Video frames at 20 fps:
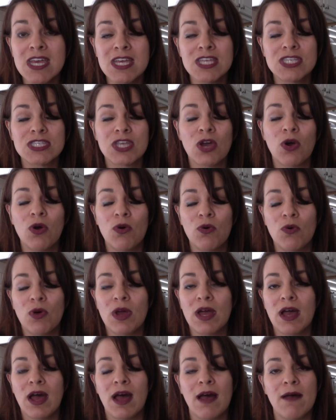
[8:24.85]
So
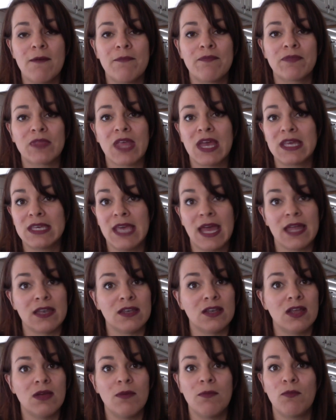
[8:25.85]

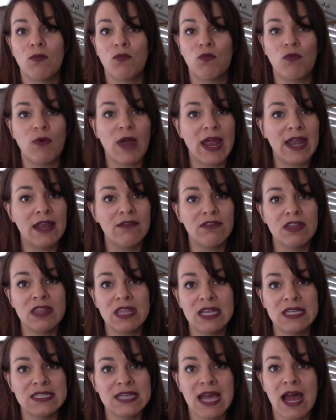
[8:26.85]
again, write
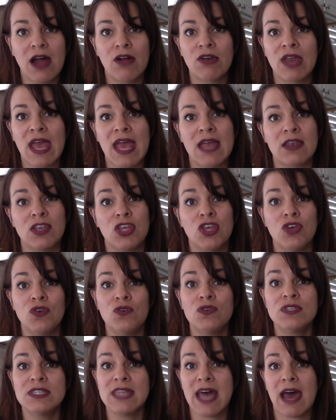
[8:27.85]
everything down and
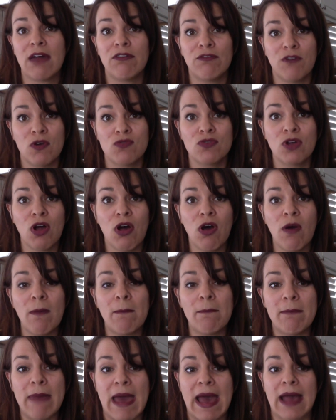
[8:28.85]
use that phone call
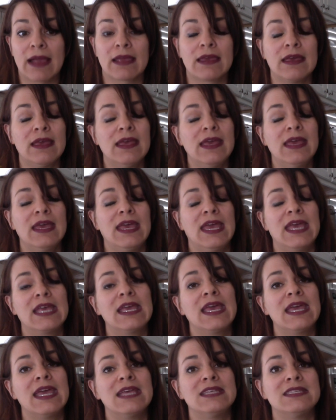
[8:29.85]
back in
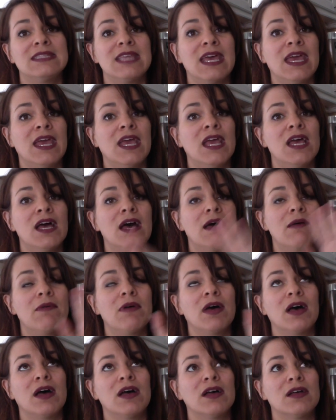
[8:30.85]
case they
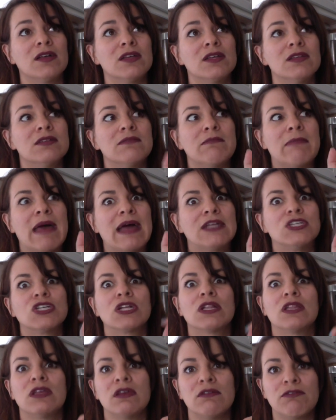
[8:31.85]

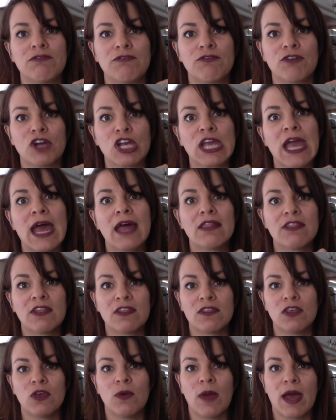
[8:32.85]
magically forget
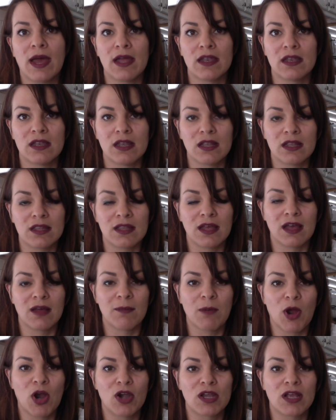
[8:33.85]
that you had
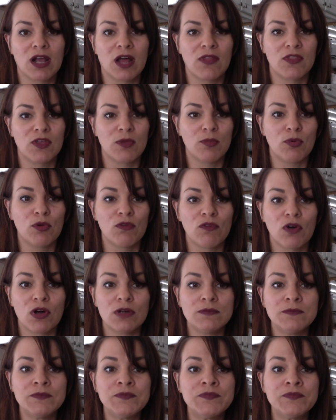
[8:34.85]
already gotten the approval.